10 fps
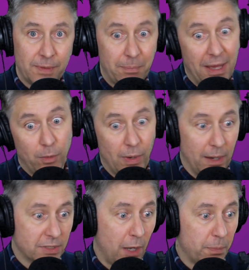By the way,
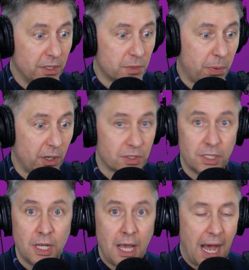I was helping this
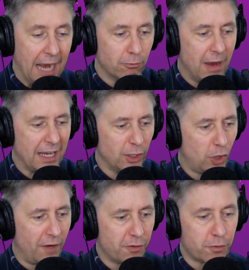person. I rattled
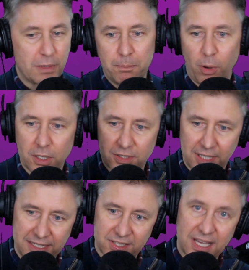off three books.
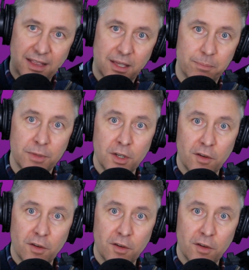I sent them